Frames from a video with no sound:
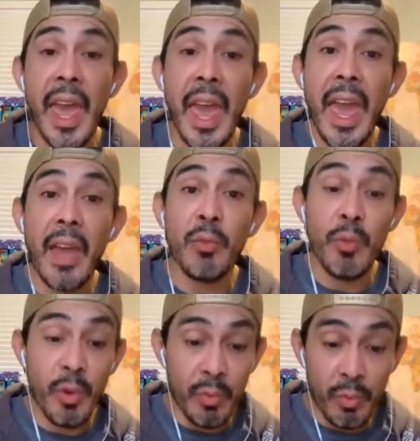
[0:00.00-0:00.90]
And
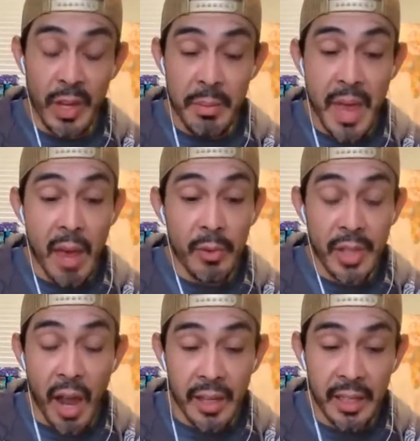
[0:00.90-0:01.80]
when we we and Matt were
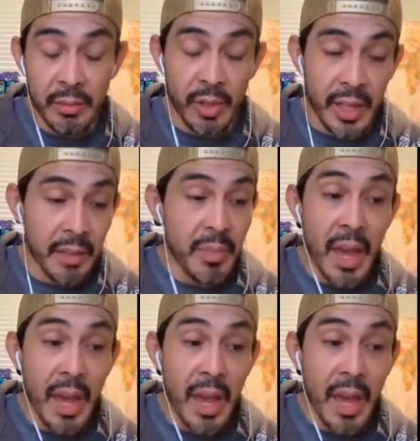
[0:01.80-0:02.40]
talking, we are like,